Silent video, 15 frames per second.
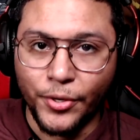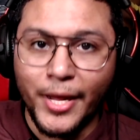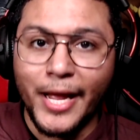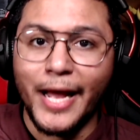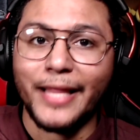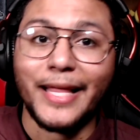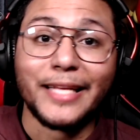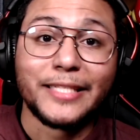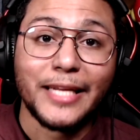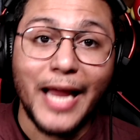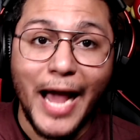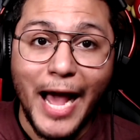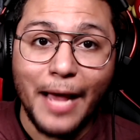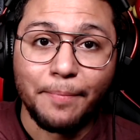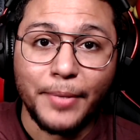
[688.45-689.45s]
And that's going to
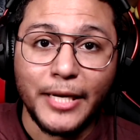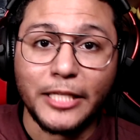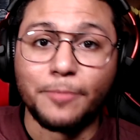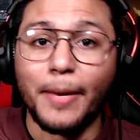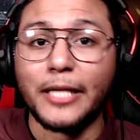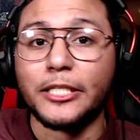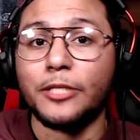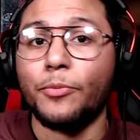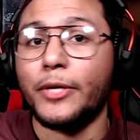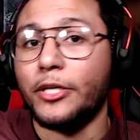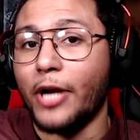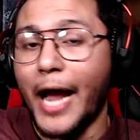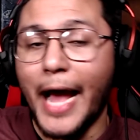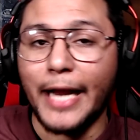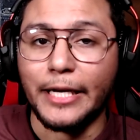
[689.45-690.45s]
happen, especially when you're
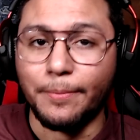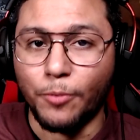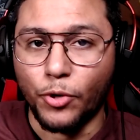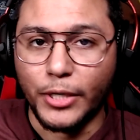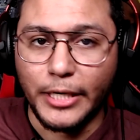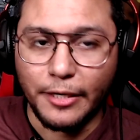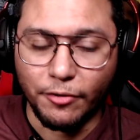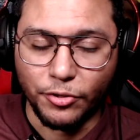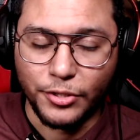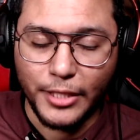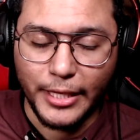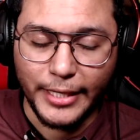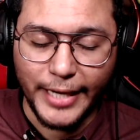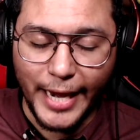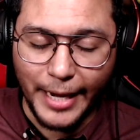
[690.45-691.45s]
adding more heroes to the
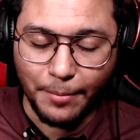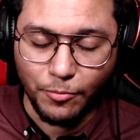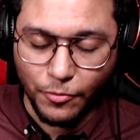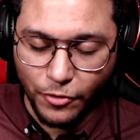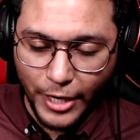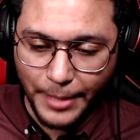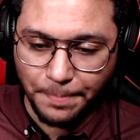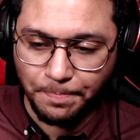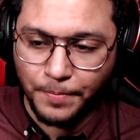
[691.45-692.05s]
game, right?